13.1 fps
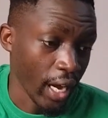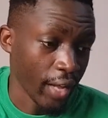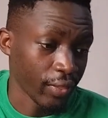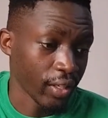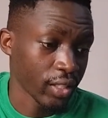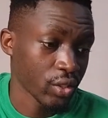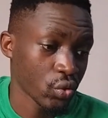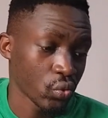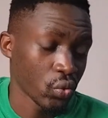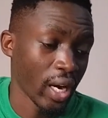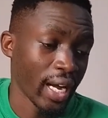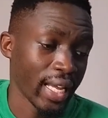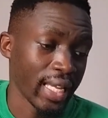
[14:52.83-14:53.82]
and that's
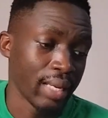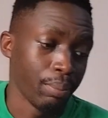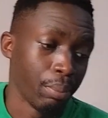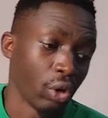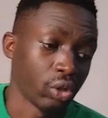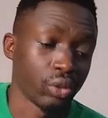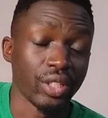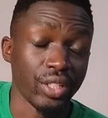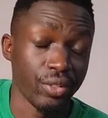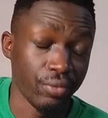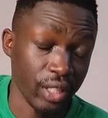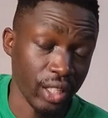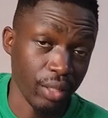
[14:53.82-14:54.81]
why boron
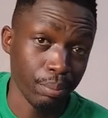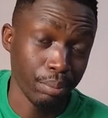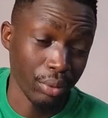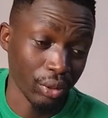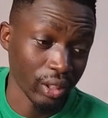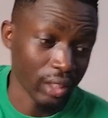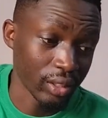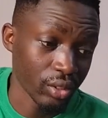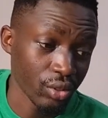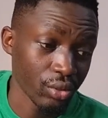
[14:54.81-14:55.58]
is very important.